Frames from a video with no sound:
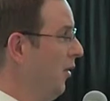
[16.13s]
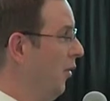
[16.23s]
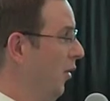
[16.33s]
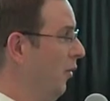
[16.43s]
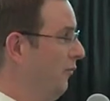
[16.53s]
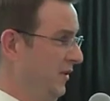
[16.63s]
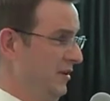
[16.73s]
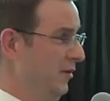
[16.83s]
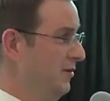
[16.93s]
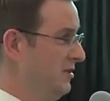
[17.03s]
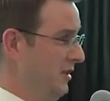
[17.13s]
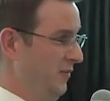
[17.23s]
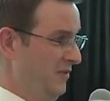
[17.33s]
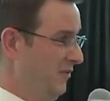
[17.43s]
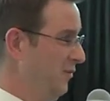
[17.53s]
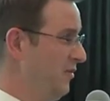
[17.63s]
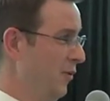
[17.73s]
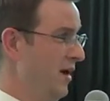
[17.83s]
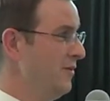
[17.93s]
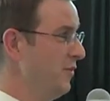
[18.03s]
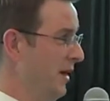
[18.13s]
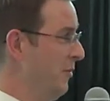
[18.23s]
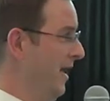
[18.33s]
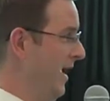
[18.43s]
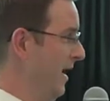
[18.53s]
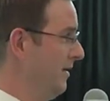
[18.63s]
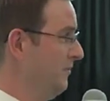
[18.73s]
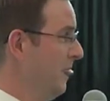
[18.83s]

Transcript: or hopefully learn something. So either way, we come out ahead.